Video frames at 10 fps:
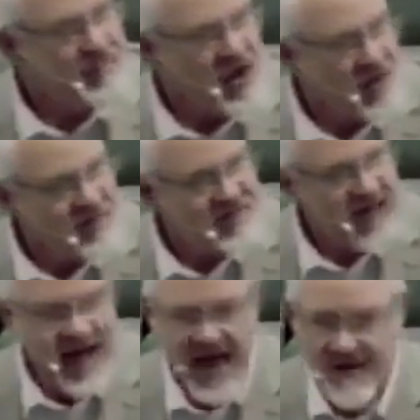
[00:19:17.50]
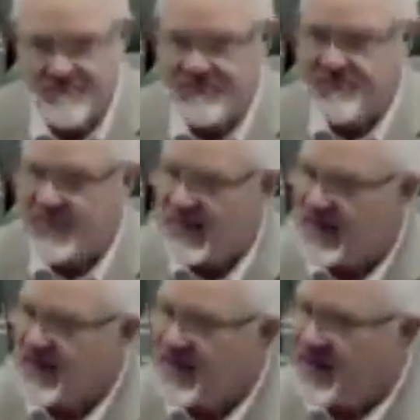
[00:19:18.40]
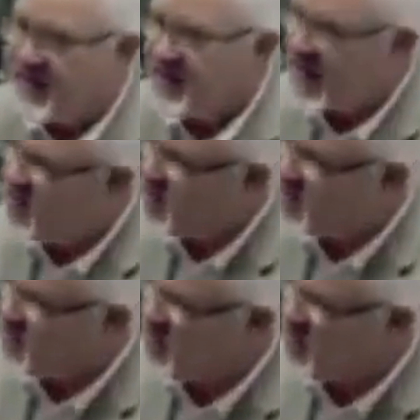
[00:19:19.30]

Over time, they just